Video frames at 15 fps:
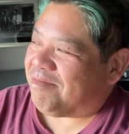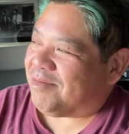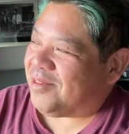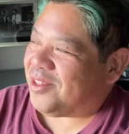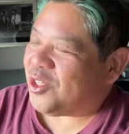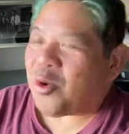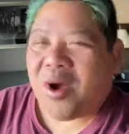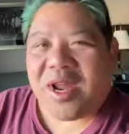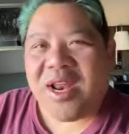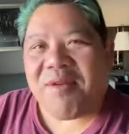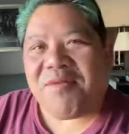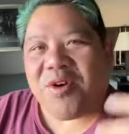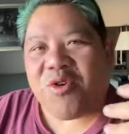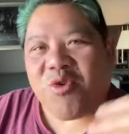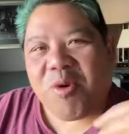so I
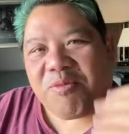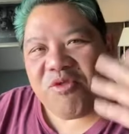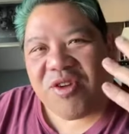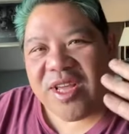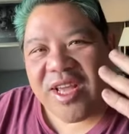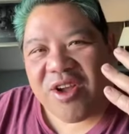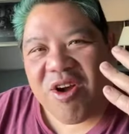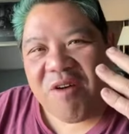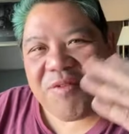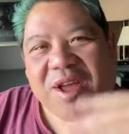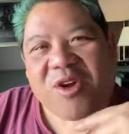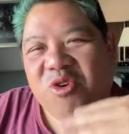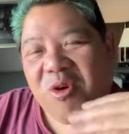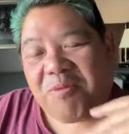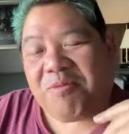never grew up drinking coffee. I
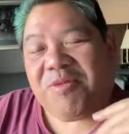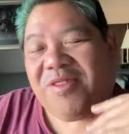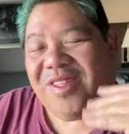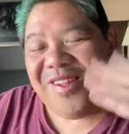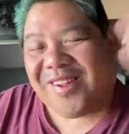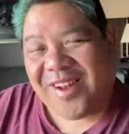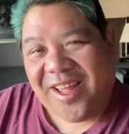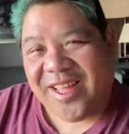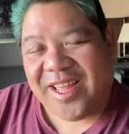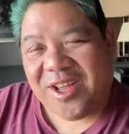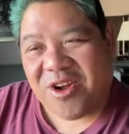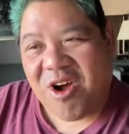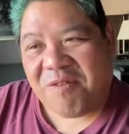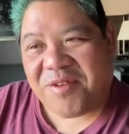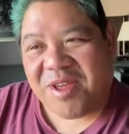grew up disliking
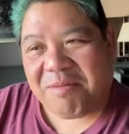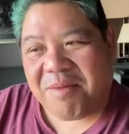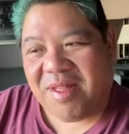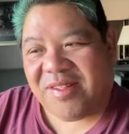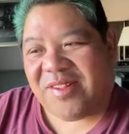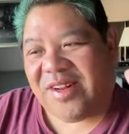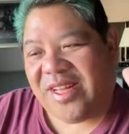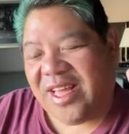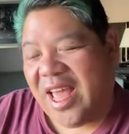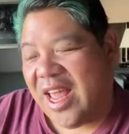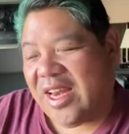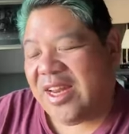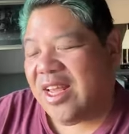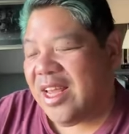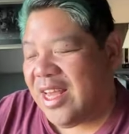coffee immensely.
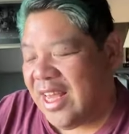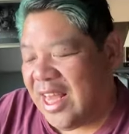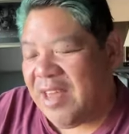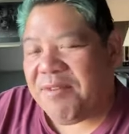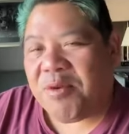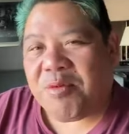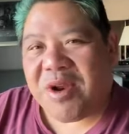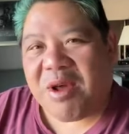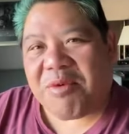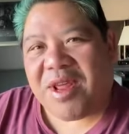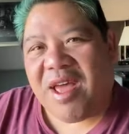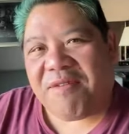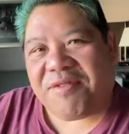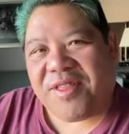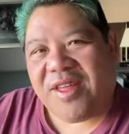And even when I would
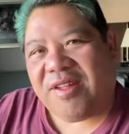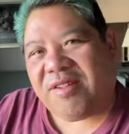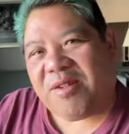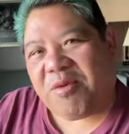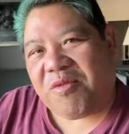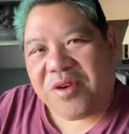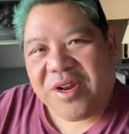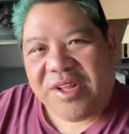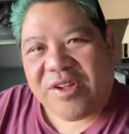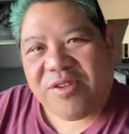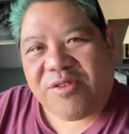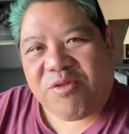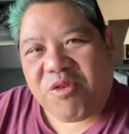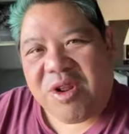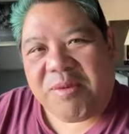have things that were really
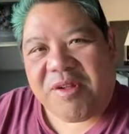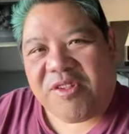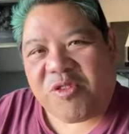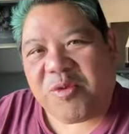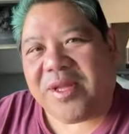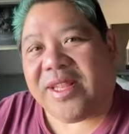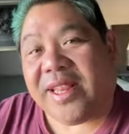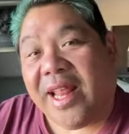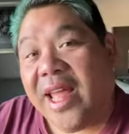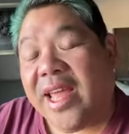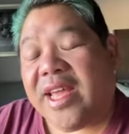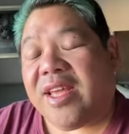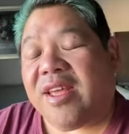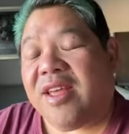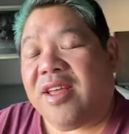extremely sweet,
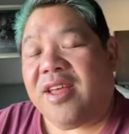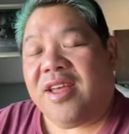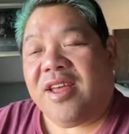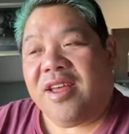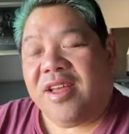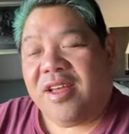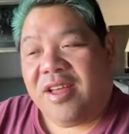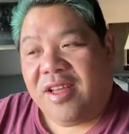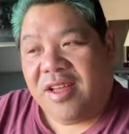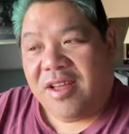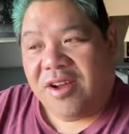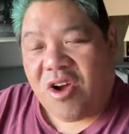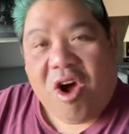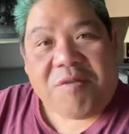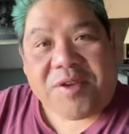like
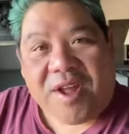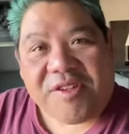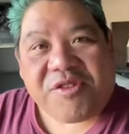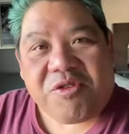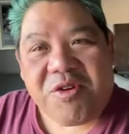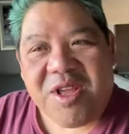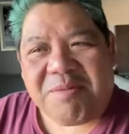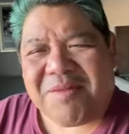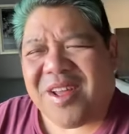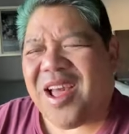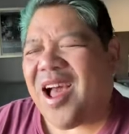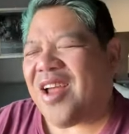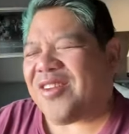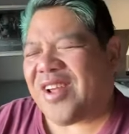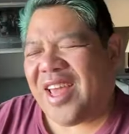coffee ice cream,
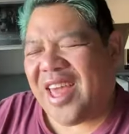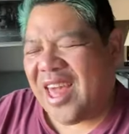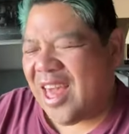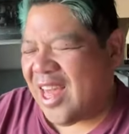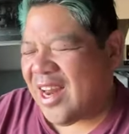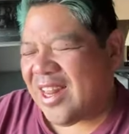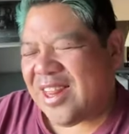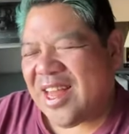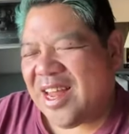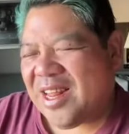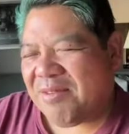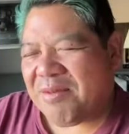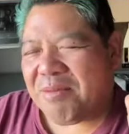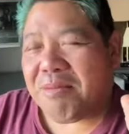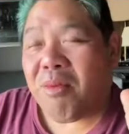gosh, I hated that
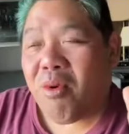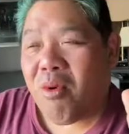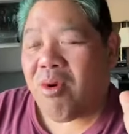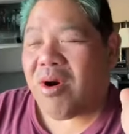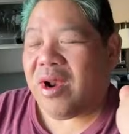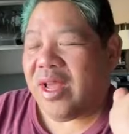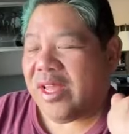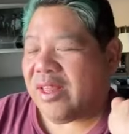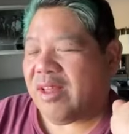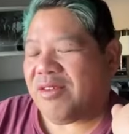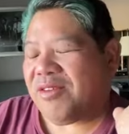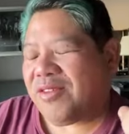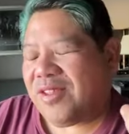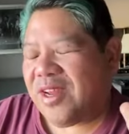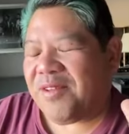even more. Like, I
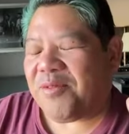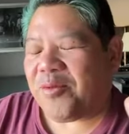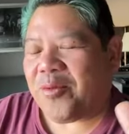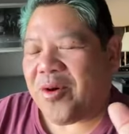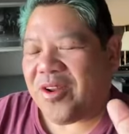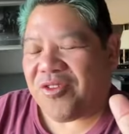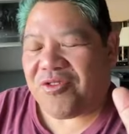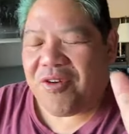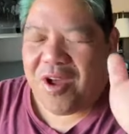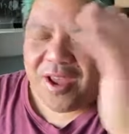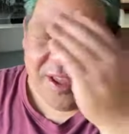just didn't even want to try